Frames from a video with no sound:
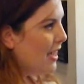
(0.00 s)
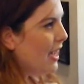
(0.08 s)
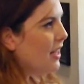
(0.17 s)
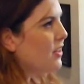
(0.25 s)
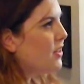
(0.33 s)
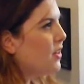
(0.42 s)

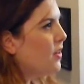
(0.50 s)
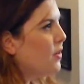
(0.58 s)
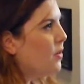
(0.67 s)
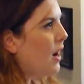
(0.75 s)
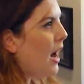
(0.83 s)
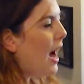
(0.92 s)
And
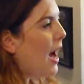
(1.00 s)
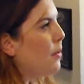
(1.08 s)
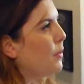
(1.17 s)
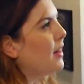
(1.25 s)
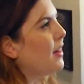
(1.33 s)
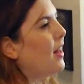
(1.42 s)
so I
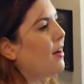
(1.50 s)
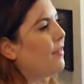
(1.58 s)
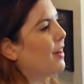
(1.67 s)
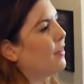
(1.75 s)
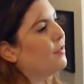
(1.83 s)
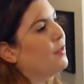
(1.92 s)
would love
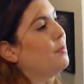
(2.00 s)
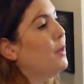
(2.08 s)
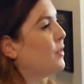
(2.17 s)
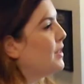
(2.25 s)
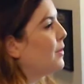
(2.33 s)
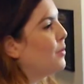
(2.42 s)
it if
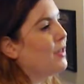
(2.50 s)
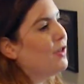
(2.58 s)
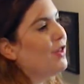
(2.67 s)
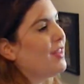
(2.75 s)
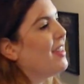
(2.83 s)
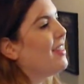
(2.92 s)
music was
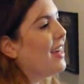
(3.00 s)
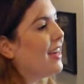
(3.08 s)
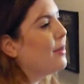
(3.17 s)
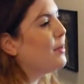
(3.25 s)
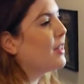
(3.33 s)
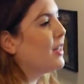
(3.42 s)
just the thing
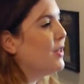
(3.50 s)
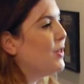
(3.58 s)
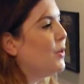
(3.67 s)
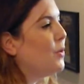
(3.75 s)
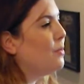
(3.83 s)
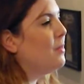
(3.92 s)
that was
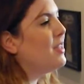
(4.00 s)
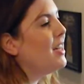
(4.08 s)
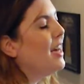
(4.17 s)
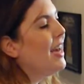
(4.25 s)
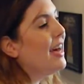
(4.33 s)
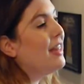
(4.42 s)
consumed
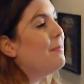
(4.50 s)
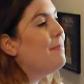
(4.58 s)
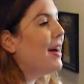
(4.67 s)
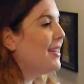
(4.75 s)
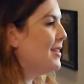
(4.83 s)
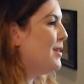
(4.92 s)
and the
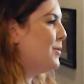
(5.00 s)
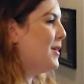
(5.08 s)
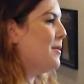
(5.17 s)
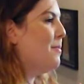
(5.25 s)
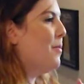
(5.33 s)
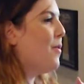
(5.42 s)
message
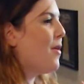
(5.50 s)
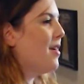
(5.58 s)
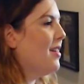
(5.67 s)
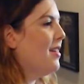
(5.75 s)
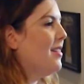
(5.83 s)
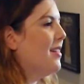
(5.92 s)
was
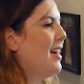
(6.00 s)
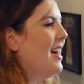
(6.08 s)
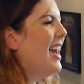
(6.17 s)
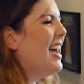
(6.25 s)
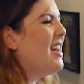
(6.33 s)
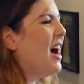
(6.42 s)
important,
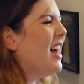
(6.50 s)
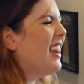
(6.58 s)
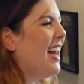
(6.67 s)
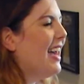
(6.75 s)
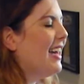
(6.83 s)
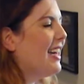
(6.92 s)
and not
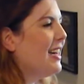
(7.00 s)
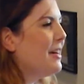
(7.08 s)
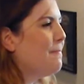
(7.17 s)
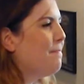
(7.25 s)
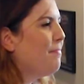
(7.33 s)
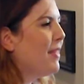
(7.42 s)

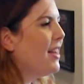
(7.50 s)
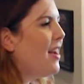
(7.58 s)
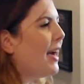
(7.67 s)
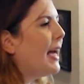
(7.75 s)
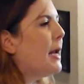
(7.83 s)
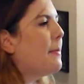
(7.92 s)

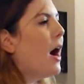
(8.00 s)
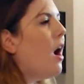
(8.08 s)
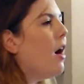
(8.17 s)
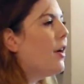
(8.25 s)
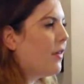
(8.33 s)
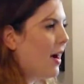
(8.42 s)
getting my
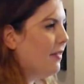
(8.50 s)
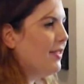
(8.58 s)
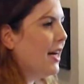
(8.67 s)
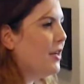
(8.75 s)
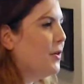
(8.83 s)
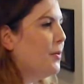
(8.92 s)
autograph
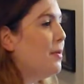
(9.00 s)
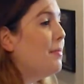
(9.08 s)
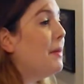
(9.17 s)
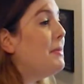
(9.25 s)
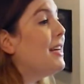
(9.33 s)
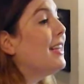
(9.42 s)
tattooed, but
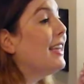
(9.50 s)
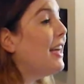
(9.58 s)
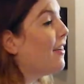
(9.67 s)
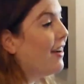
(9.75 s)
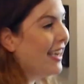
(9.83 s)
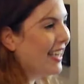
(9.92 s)
maybe a
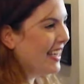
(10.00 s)
lyric.